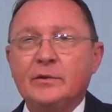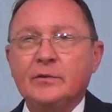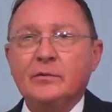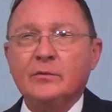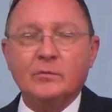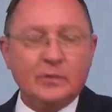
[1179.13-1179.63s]

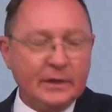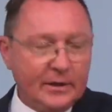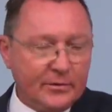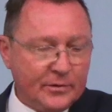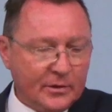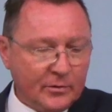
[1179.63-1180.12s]
to lead
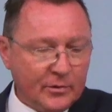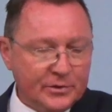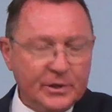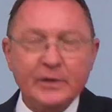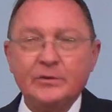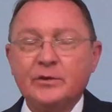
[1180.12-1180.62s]
her to the Lord
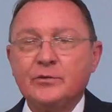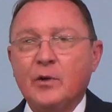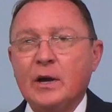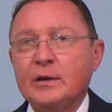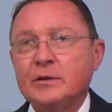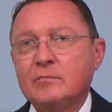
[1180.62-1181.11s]
Jesus
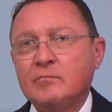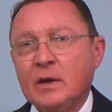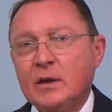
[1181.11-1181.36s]
Christ.